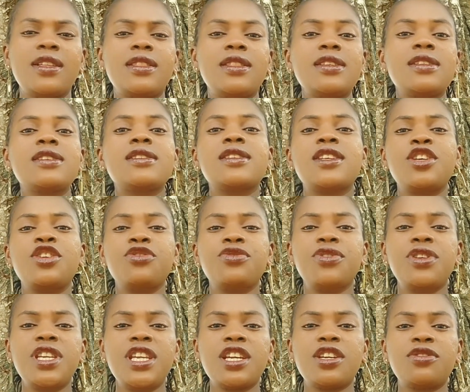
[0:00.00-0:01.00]
This is a
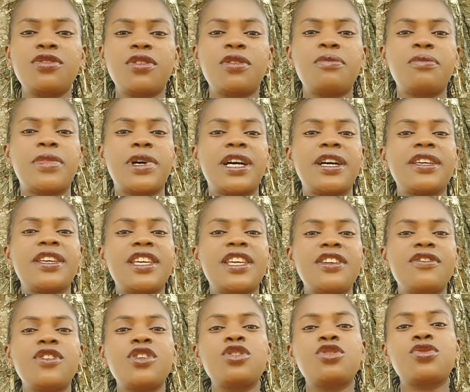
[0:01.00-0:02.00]
unique number
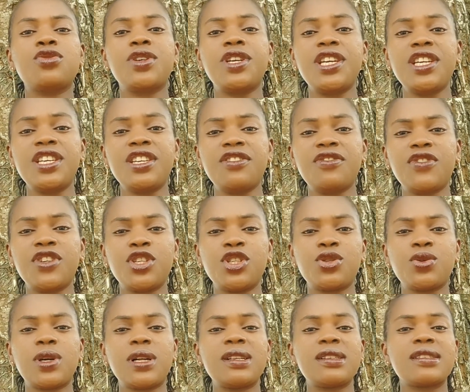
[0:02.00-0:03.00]
given to
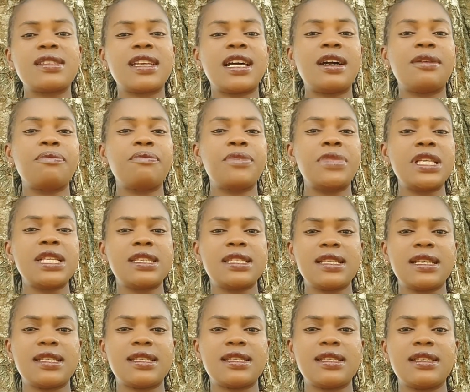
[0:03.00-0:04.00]
individuals and
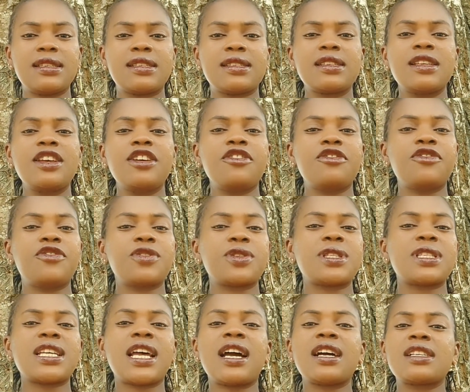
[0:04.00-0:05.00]
businesses for
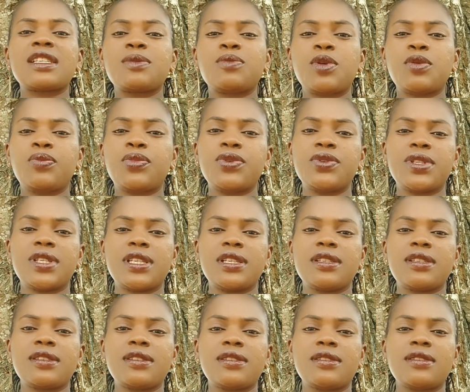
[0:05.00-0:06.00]
tax
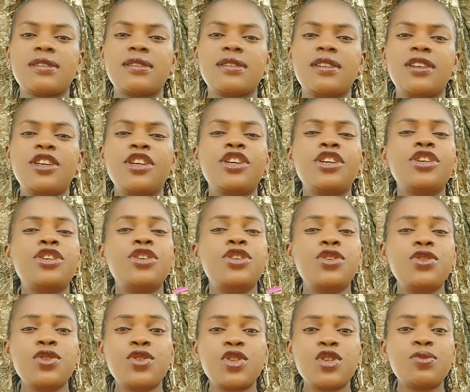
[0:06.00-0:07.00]
purposes.
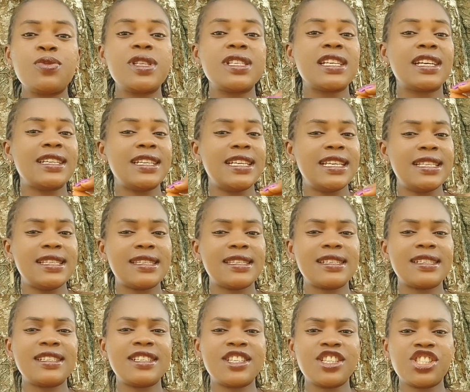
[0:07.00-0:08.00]
YouTube is an
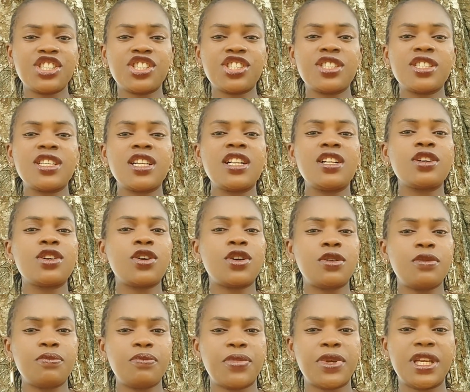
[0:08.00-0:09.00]
international
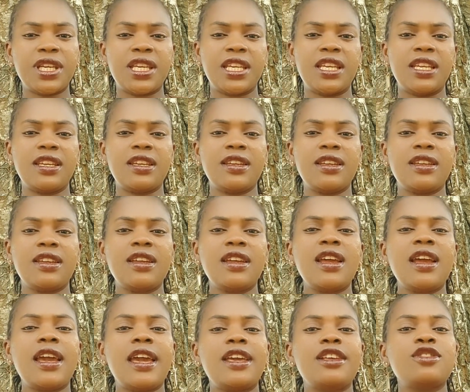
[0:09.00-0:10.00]
company,
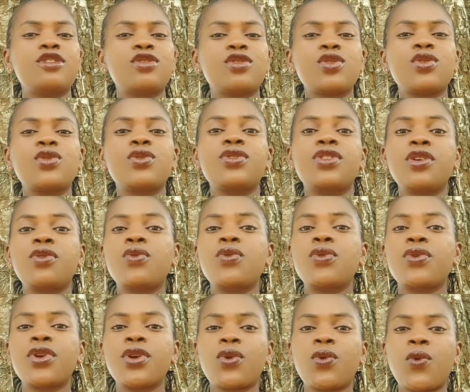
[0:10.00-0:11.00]
and so they will
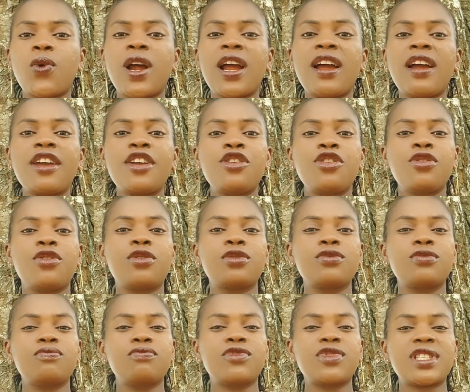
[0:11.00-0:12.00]
require your
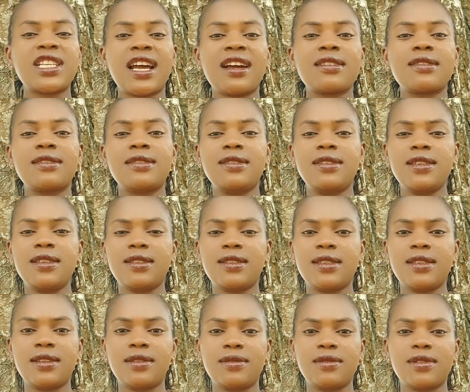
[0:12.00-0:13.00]
tax
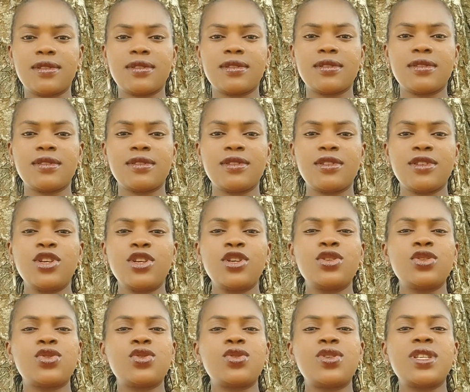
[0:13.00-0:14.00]
details
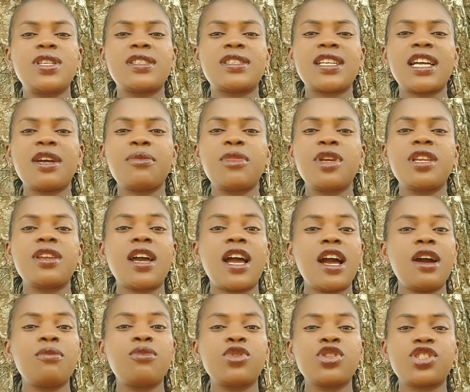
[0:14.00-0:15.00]
to determine
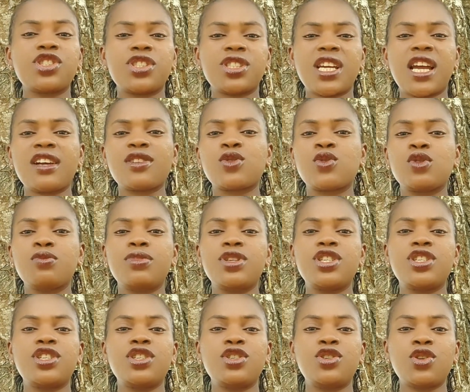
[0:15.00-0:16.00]
how much tax will be
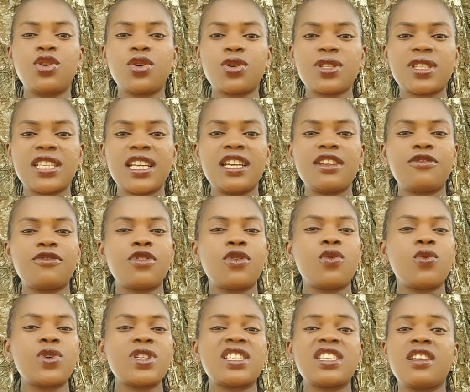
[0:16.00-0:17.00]
deducted from
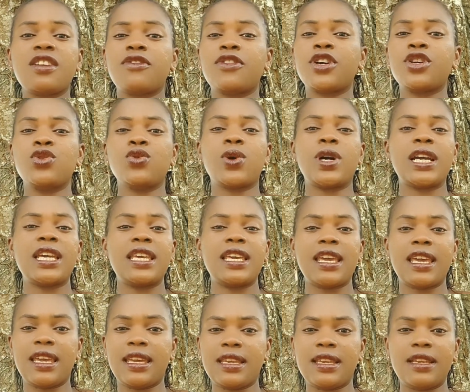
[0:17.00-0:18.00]
whatever you are
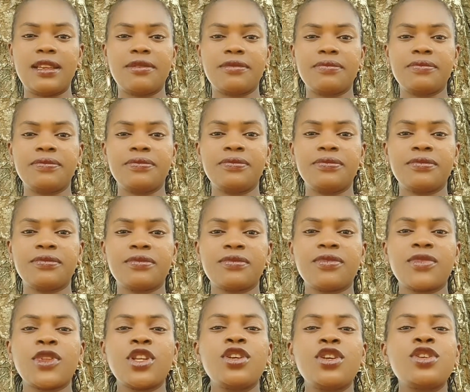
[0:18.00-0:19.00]
earning.
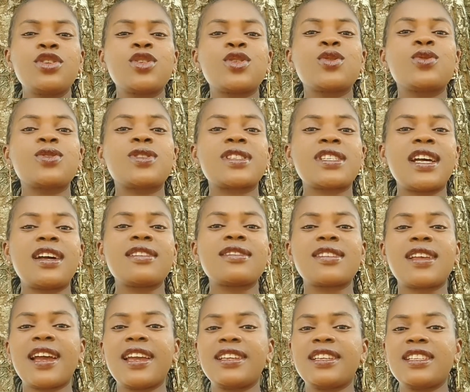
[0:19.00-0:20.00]
So tax
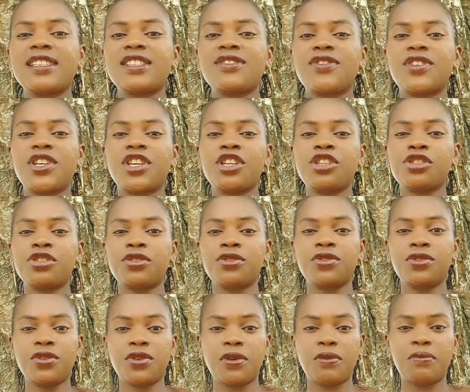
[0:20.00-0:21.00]

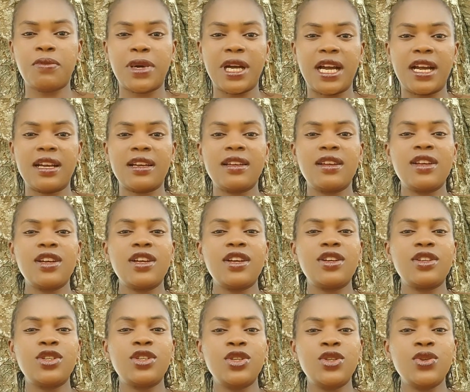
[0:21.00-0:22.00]
identification number,
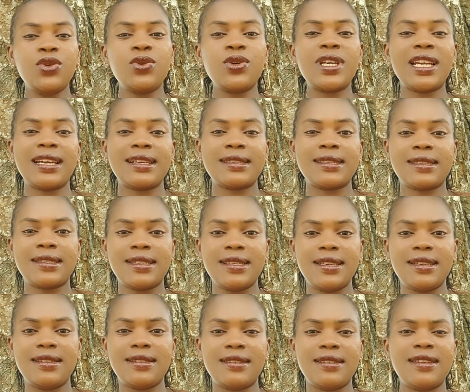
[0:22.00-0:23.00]
known as
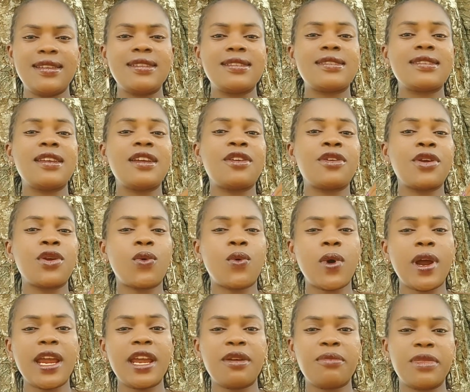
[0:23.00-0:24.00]
TIN, is a
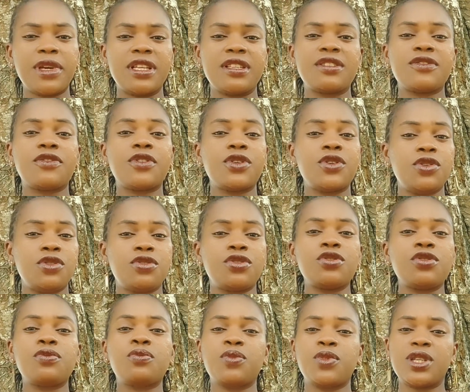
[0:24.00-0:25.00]
requirement for
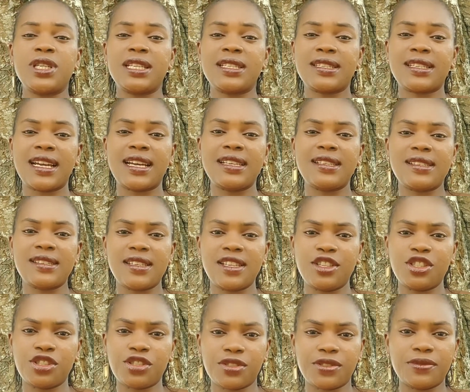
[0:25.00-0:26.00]
YouTube
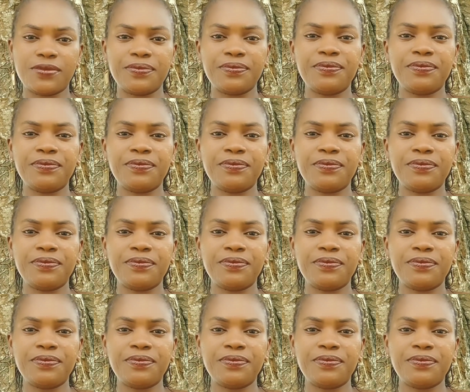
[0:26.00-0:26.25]
monetization.